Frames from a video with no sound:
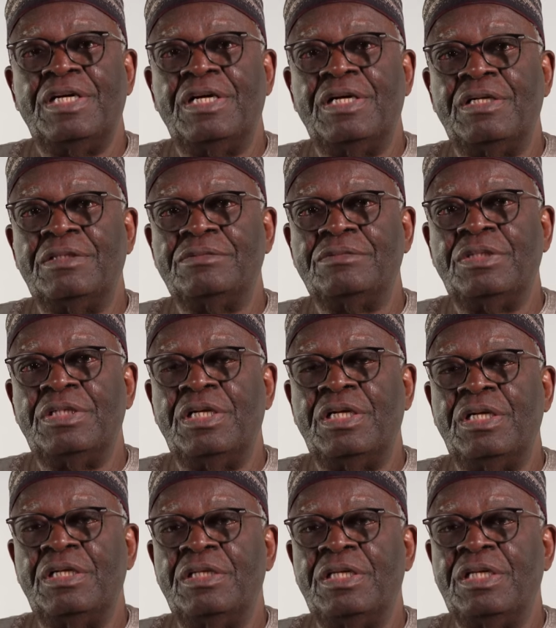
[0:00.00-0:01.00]
um,
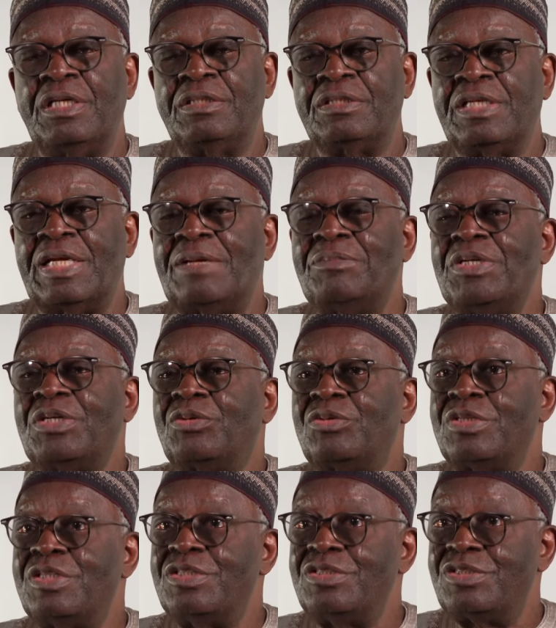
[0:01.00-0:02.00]
a, a, climate
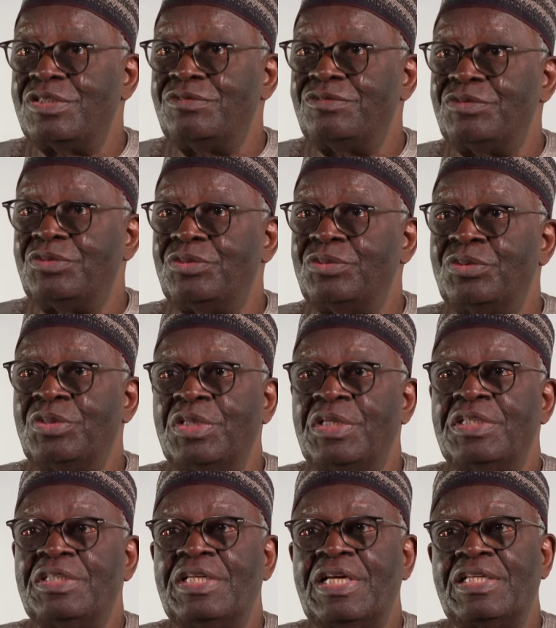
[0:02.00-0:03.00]
conducive to
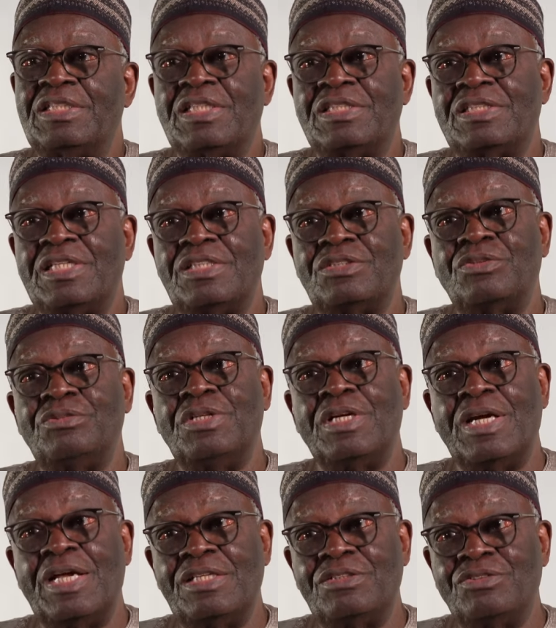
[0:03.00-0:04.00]
the exercise of the
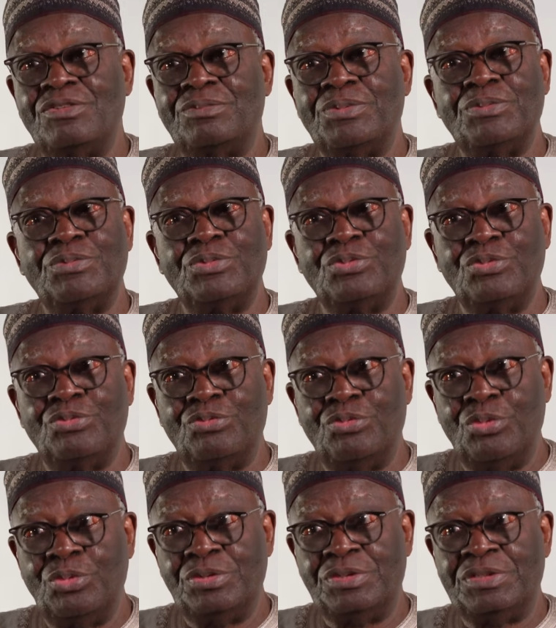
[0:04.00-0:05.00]
right of people to
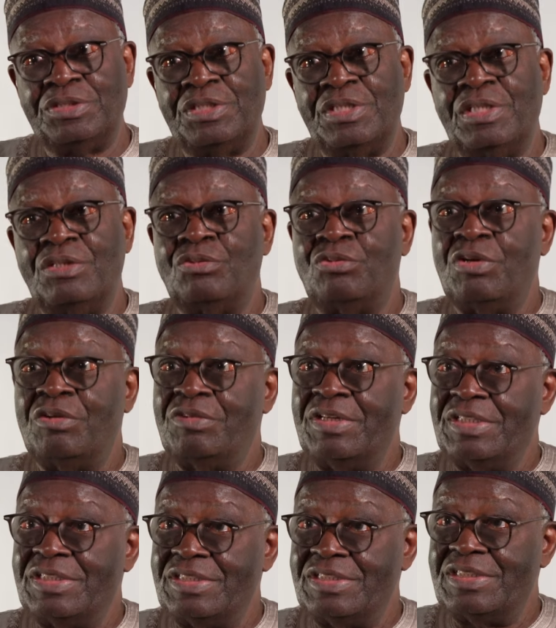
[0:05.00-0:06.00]
vote, whoever
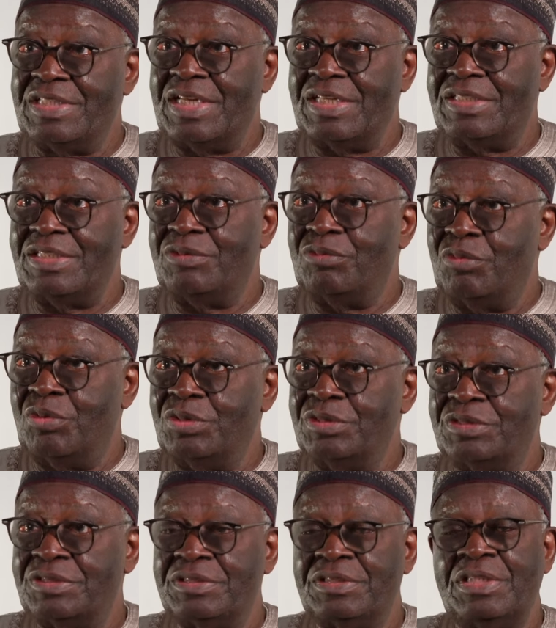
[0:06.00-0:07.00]
it is that they
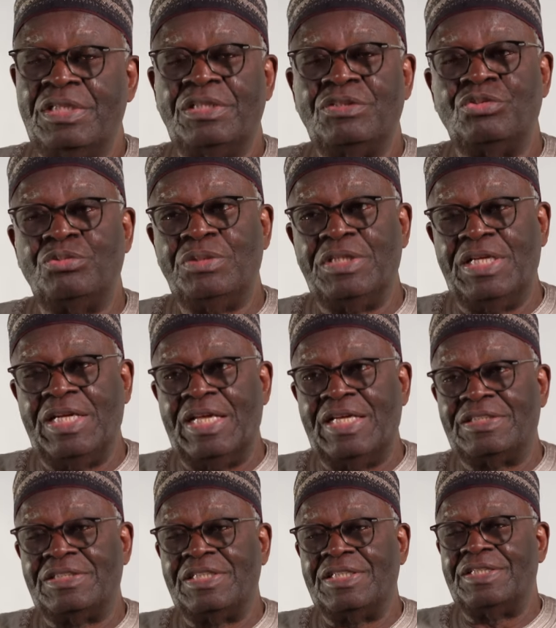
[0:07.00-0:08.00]
want to be
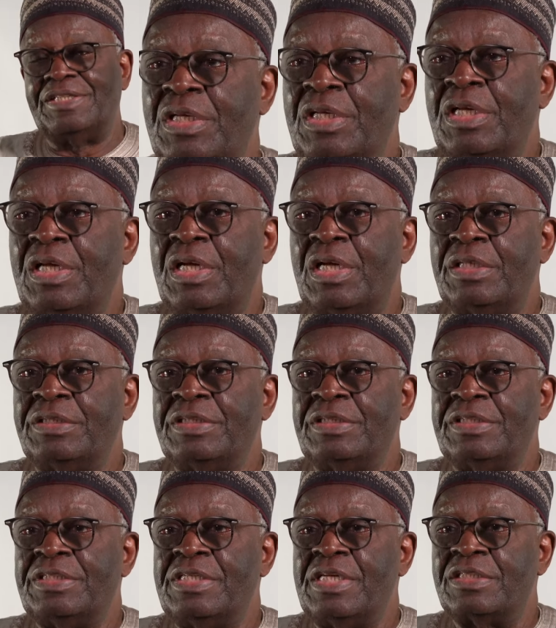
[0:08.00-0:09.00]
elected. And
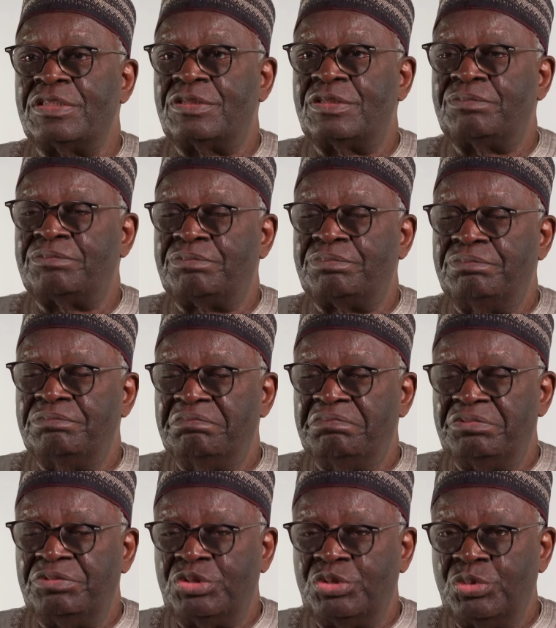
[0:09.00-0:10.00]
he has
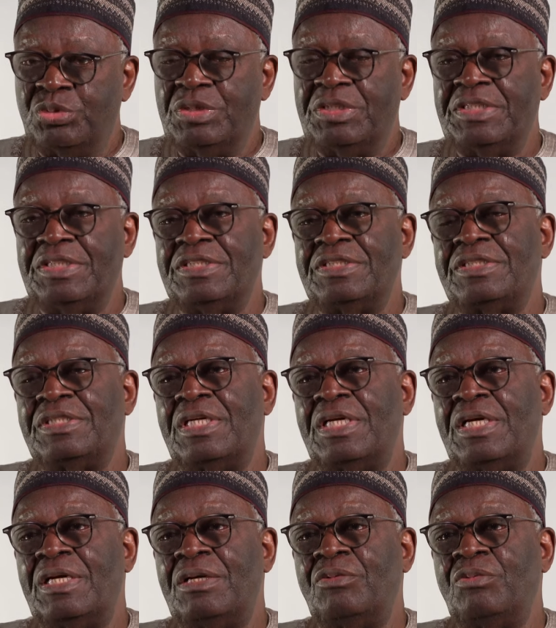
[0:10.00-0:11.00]
shown this
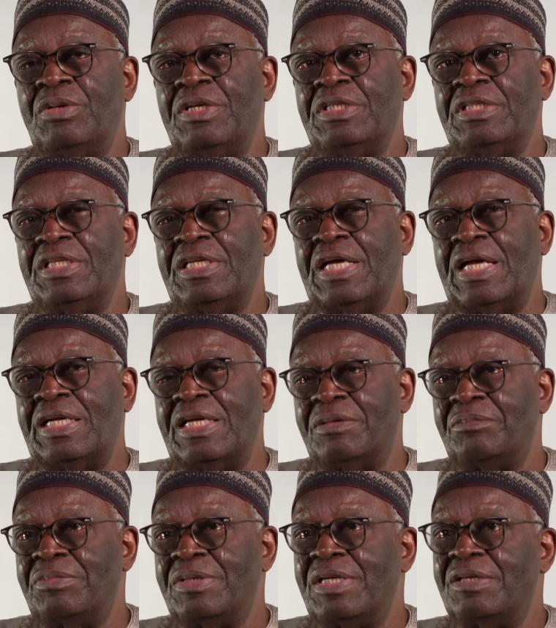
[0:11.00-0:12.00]
uh, when in
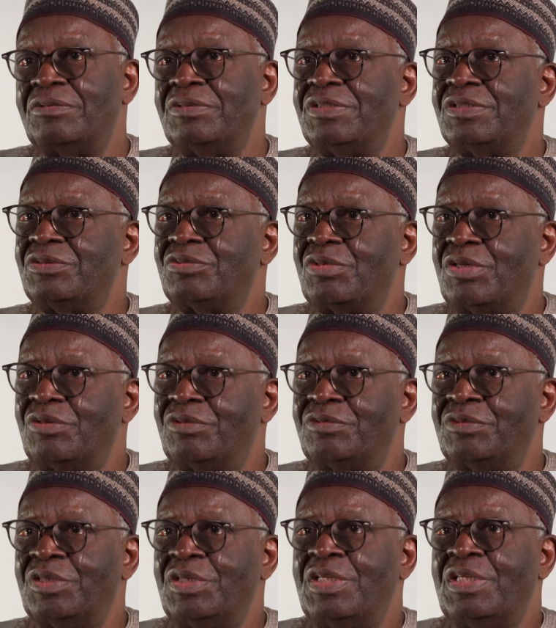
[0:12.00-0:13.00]
Anambra, which is one of
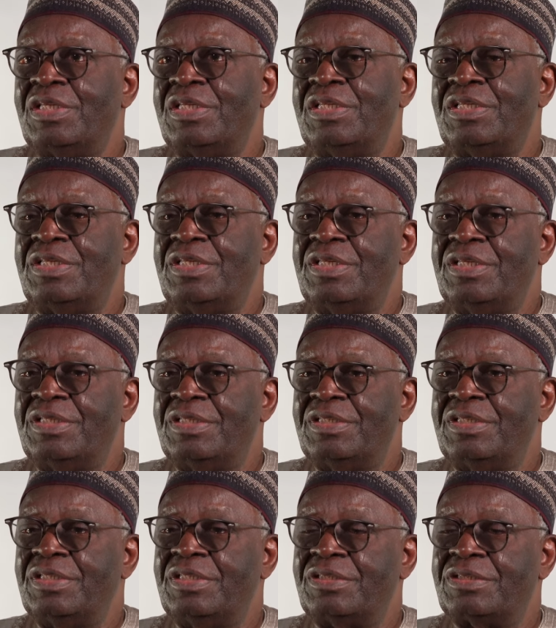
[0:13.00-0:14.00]
the
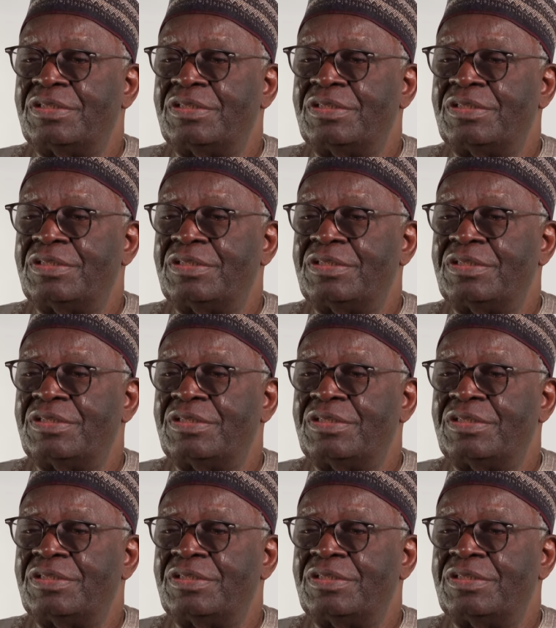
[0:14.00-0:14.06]
in the